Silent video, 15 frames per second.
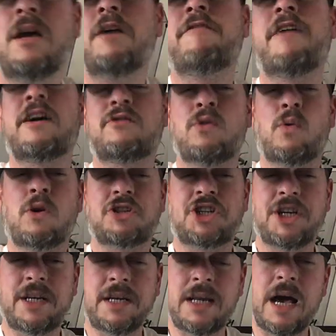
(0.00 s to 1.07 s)
thanks for
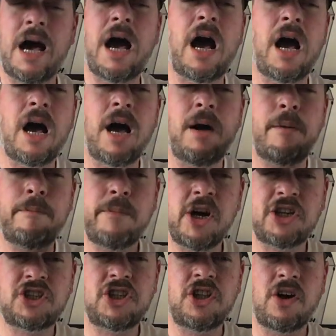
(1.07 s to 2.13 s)
watching.
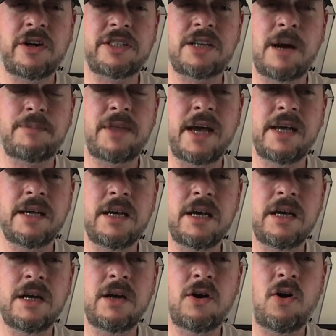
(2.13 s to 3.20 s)
Merchandise update
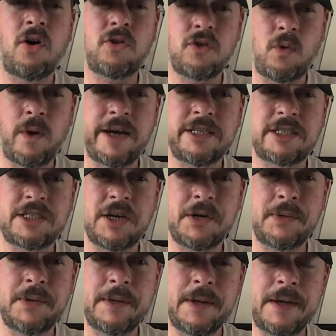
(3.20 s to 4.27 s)
on the way
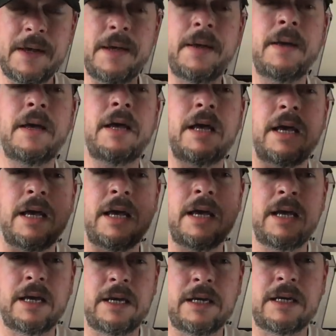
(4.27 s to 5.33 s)
soon.
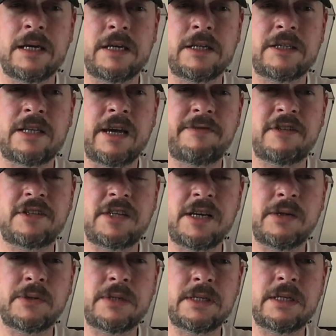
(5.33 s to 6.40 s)
Save the
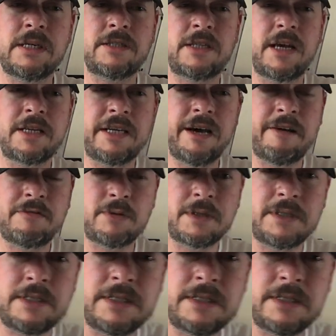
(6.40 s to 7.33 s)
seals. Take care, everyone.